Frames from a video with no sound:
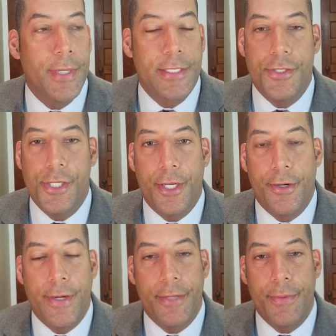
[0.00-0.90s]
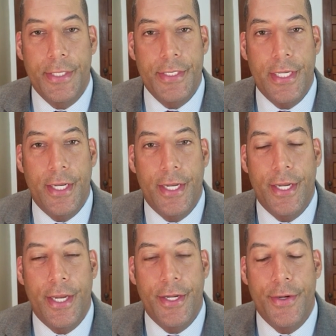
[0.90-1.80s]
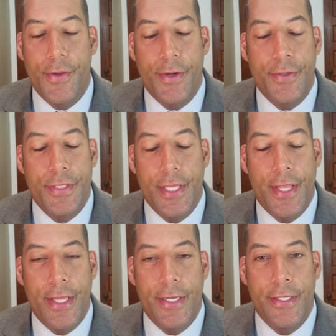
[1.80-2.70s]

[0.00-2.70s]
back to chicken or egg, because I hear you there say that.